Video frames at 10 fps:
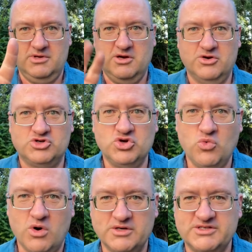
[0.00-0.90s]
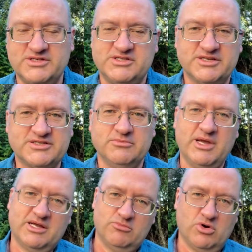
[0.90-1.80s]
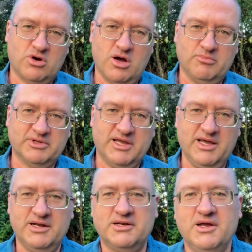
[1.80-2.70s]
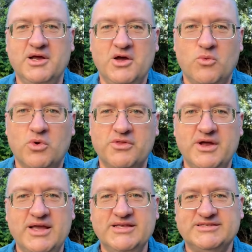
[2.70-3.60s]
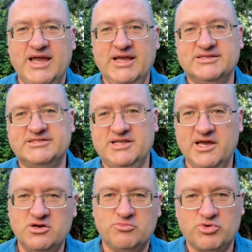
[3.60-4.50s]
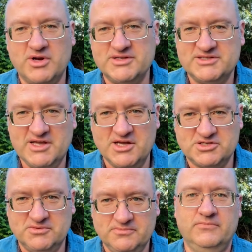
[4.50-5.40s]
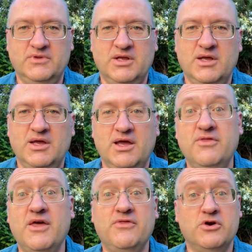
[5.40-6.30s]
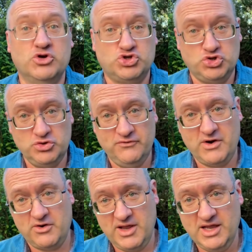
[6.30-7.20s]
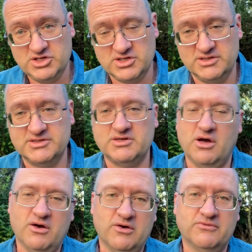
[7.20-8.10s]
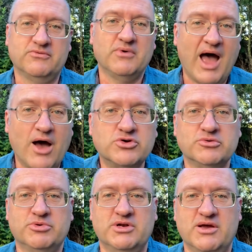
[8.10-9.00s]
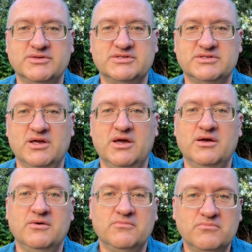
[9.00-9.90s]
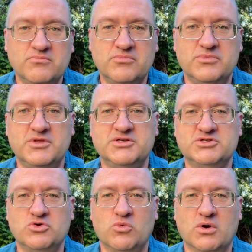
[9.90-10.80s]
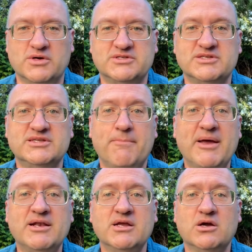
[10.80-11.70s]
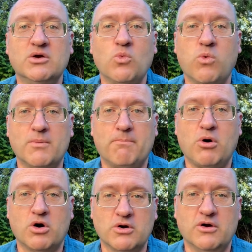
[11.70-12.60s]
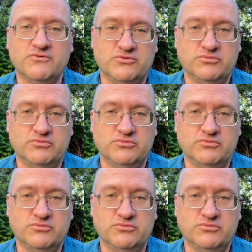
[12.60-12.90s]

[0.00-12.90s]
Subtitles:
Here are two words, just to make it more complicated, where there is a standard pronunciation, and then there are two variations of how to pronounce these two words, depending on what part of